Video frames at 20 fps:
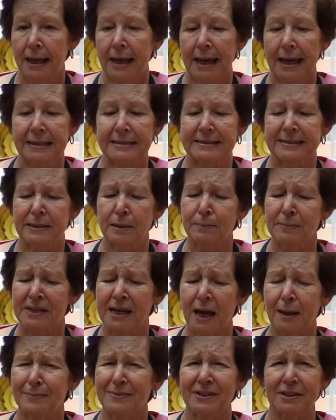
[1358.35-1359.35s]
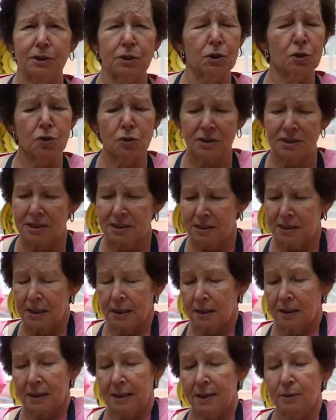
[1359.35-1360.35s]
and sometimes it cooks
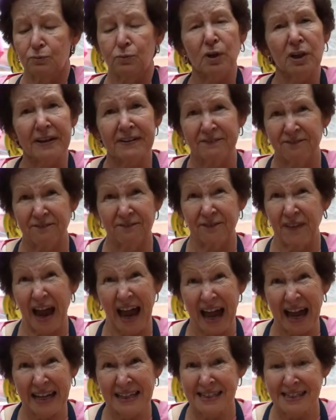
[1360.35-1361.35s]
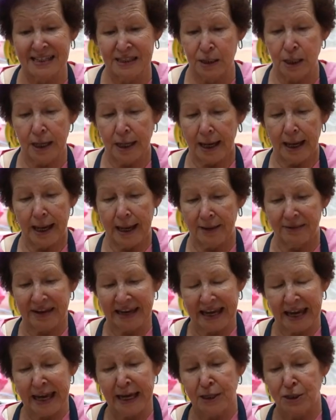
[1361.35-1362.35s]
it really fast, and
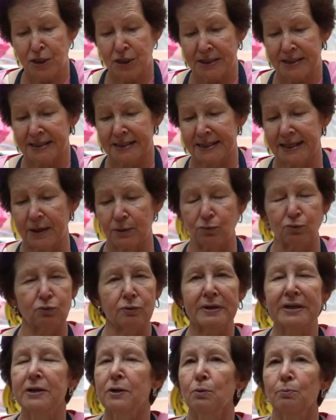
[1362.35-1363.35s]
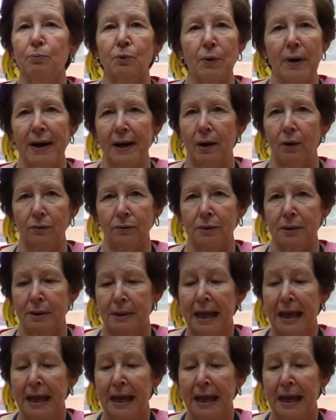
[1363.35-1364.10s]
the edges get real brown.